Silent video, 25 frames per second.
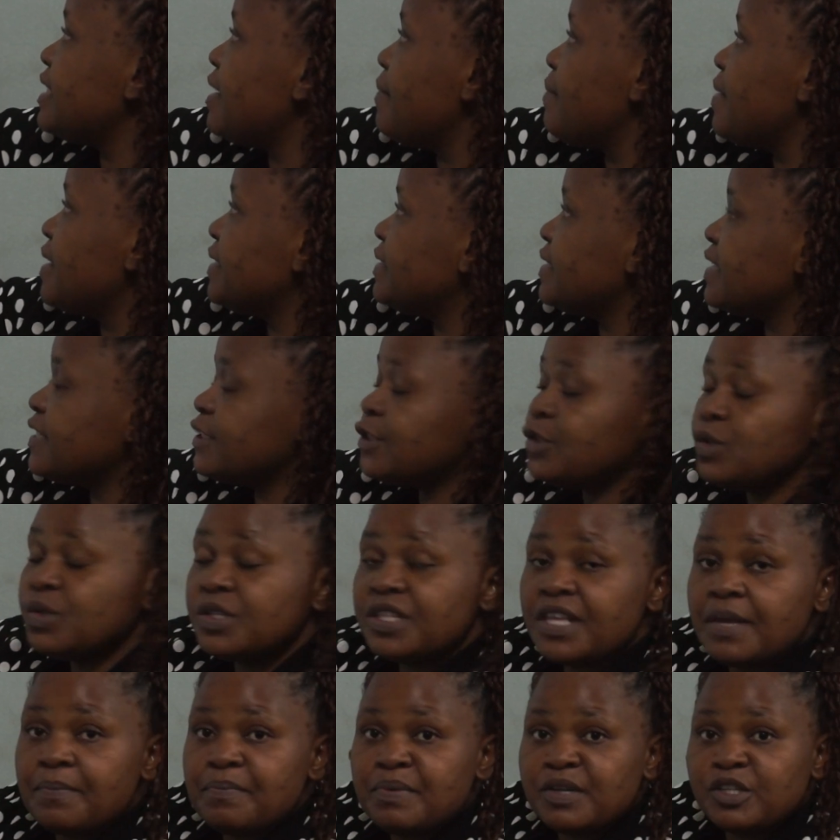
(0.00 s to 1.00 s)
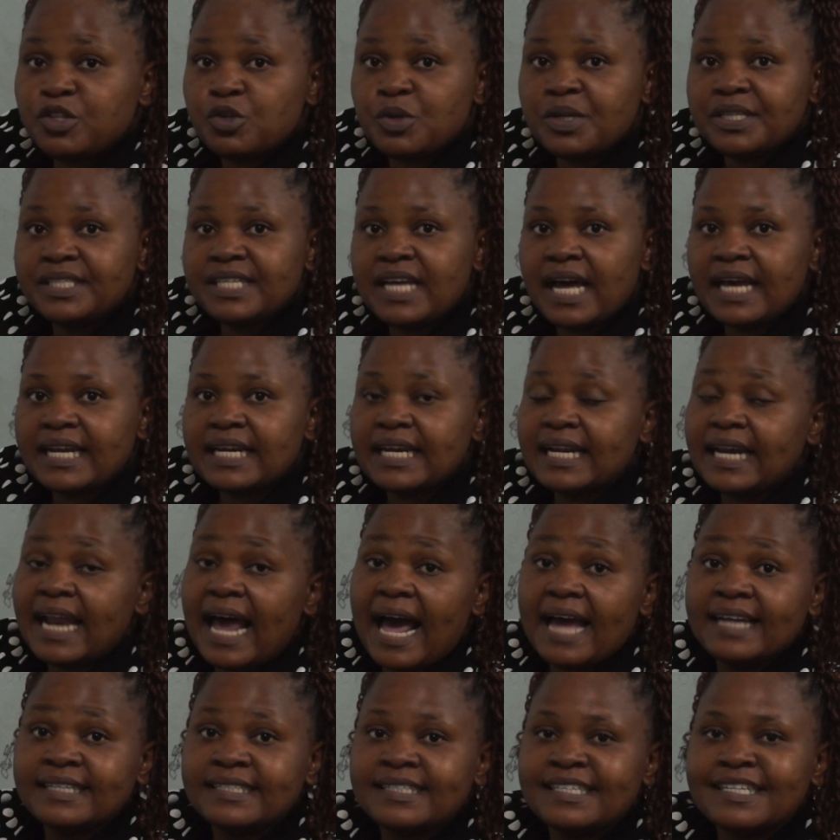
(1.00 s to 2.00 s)
the message to the pituitary
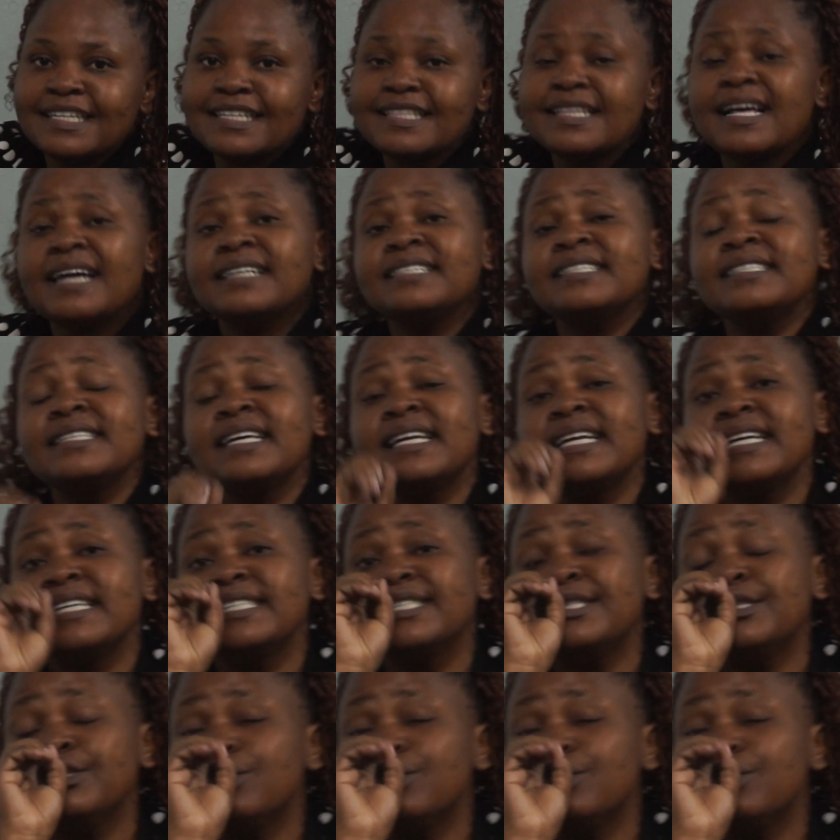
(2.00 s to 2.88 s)
gland that there is